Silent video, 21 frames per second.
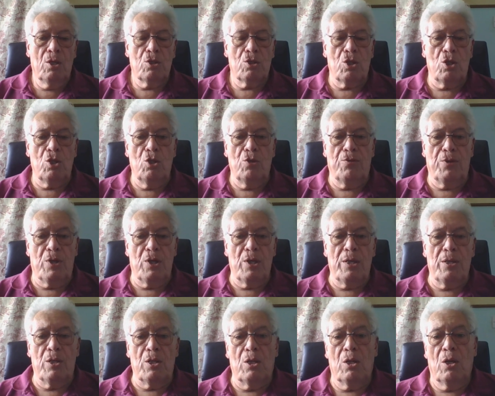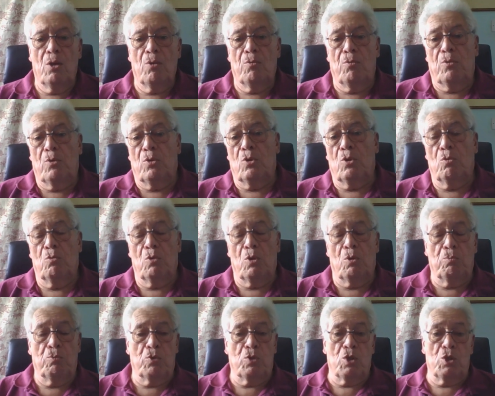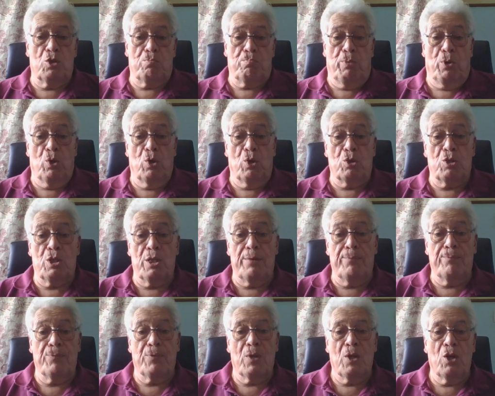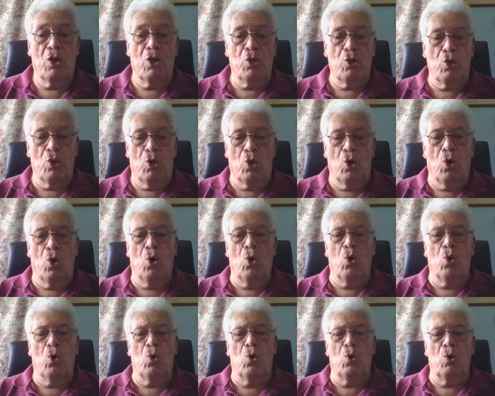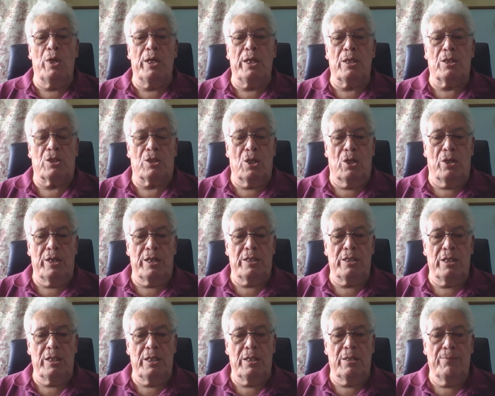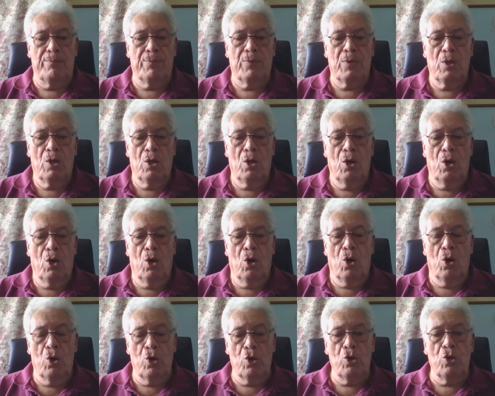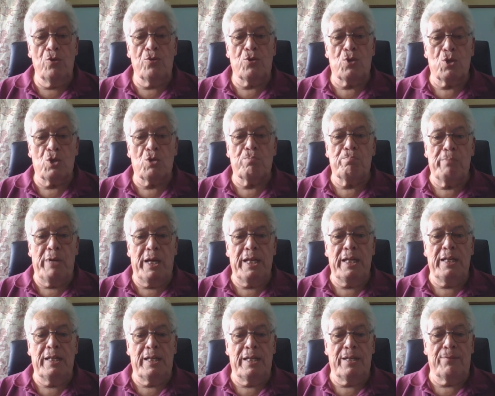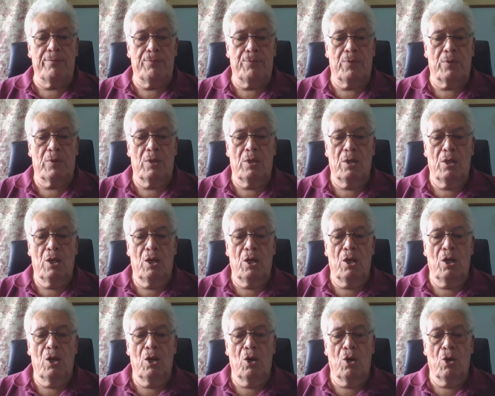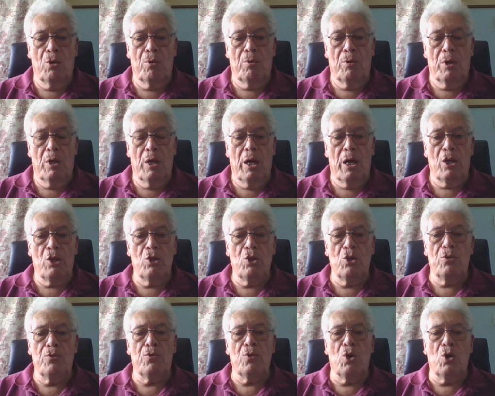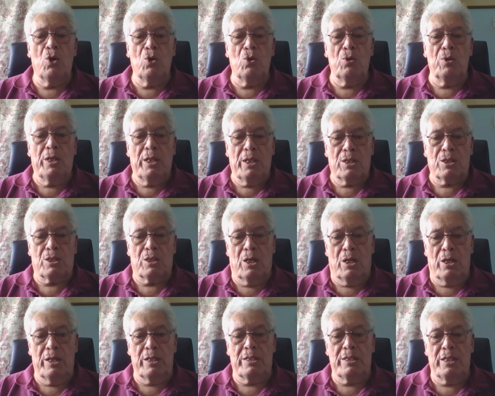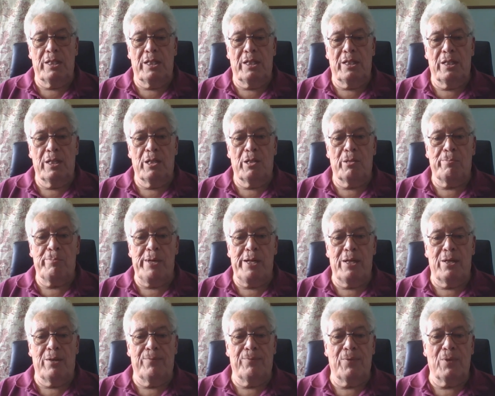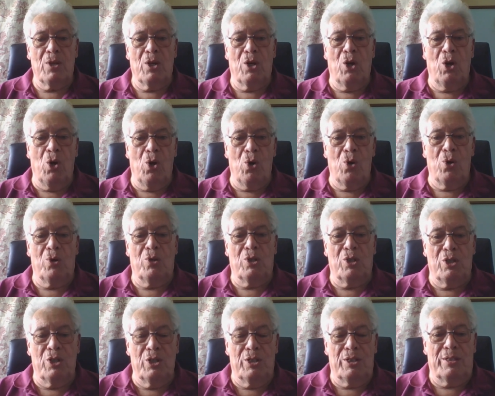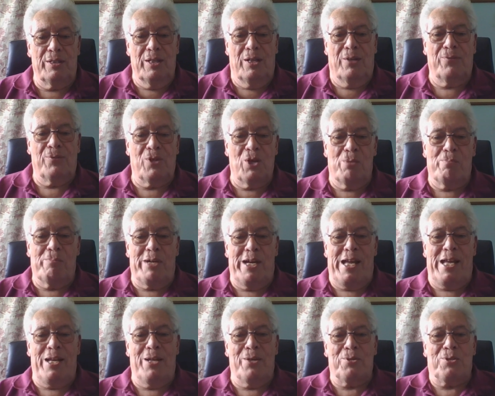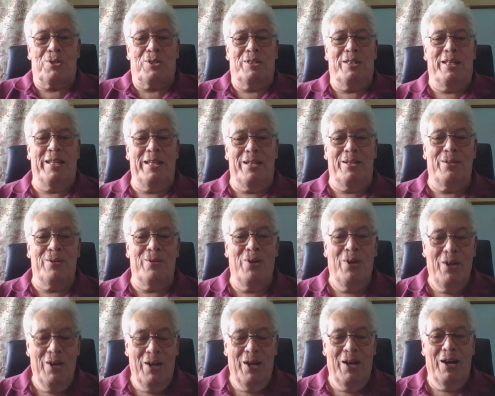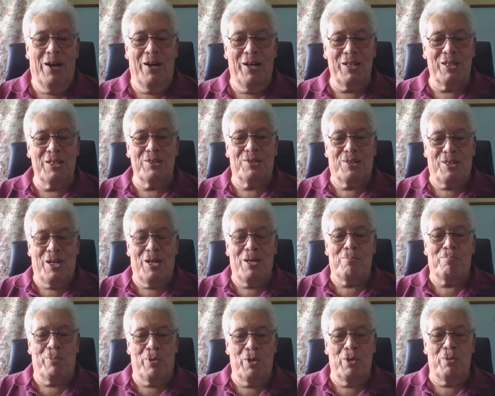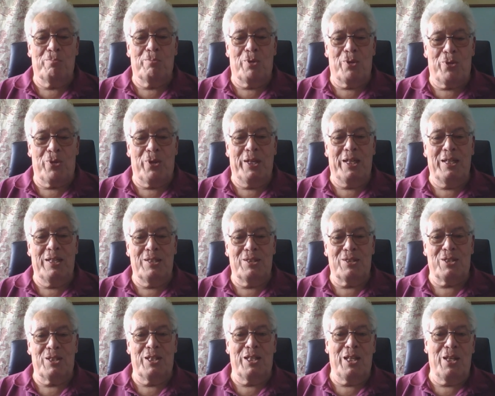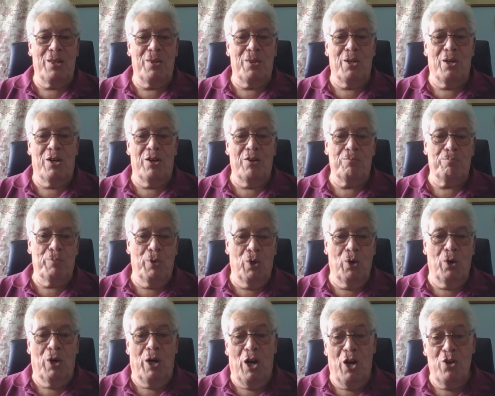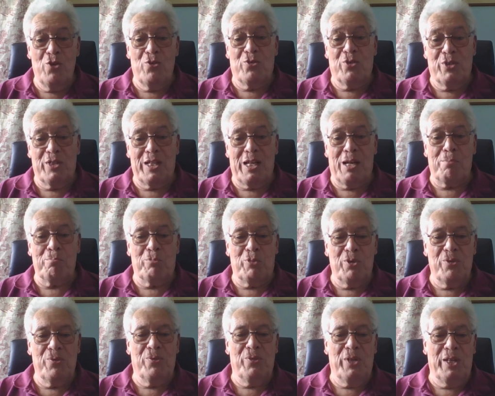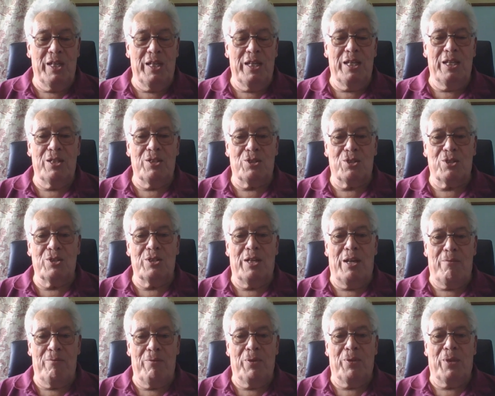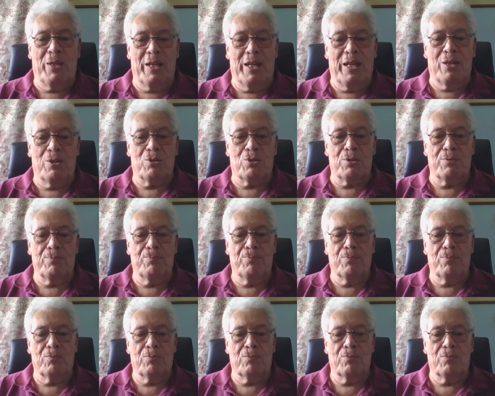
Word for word: So you've either just bought it and you're all excited or you've just made it and you're all excited about, oh, good, I've got my house now. I can start putting my things in it that I bought over a number of years and everything else.